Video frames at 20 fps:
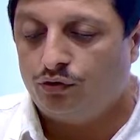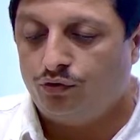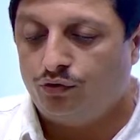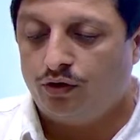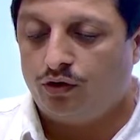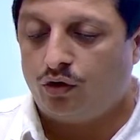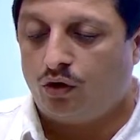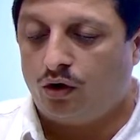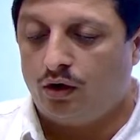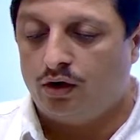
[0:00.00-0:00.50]
we
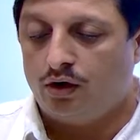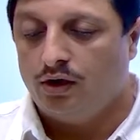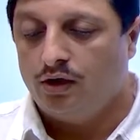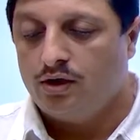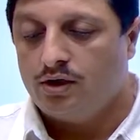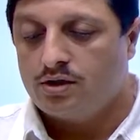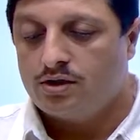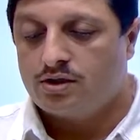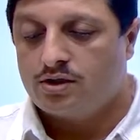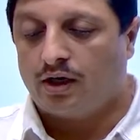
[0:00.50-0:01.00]
called
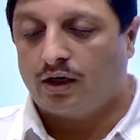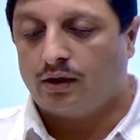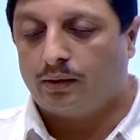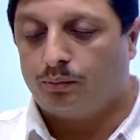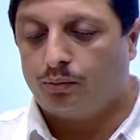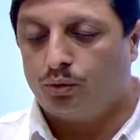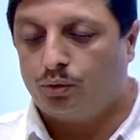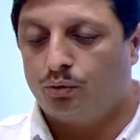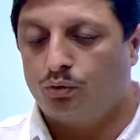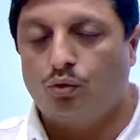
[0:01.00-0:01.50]

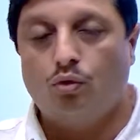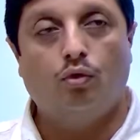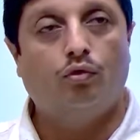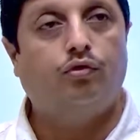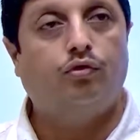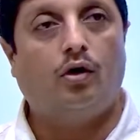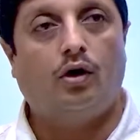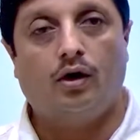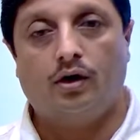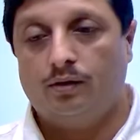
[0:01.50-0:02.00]
startup to go
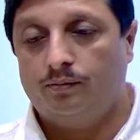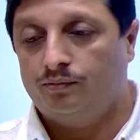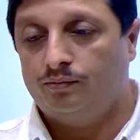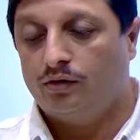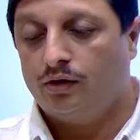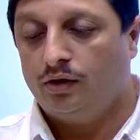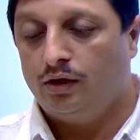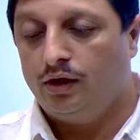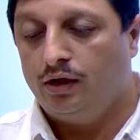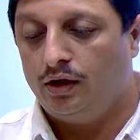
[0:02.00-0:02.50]
for
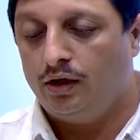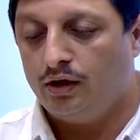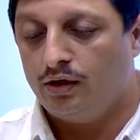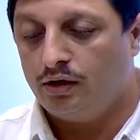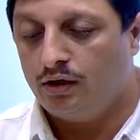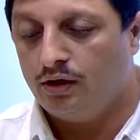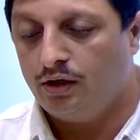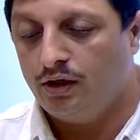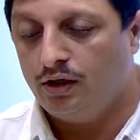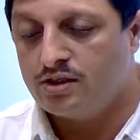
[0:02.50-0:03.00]

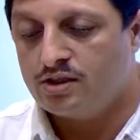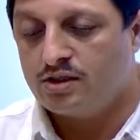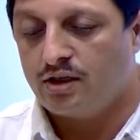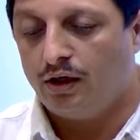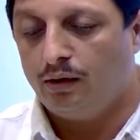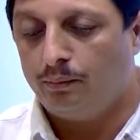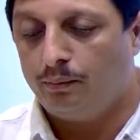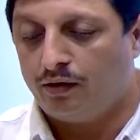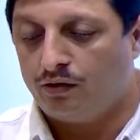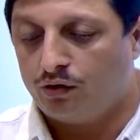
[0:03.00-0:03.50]

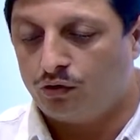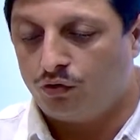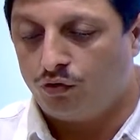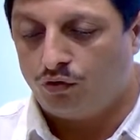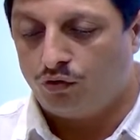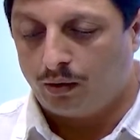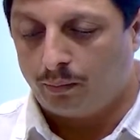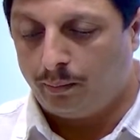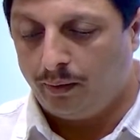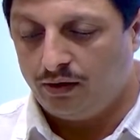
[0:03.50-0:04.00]
installing MySQL
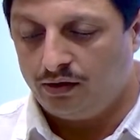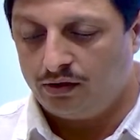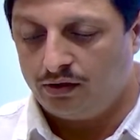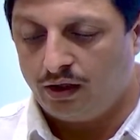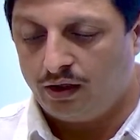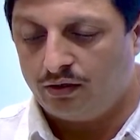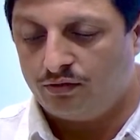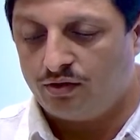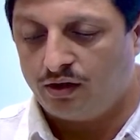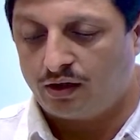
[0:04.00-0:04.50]
Workbench.
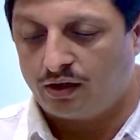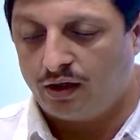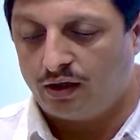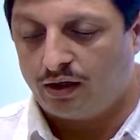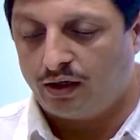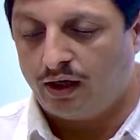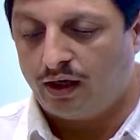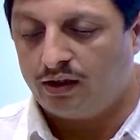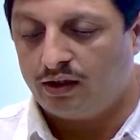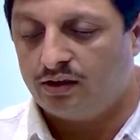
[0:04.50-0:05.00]
I'll say click
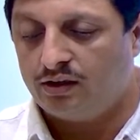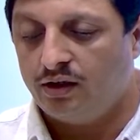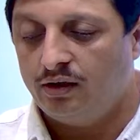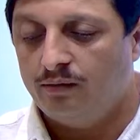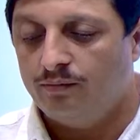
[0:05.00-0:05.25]
next.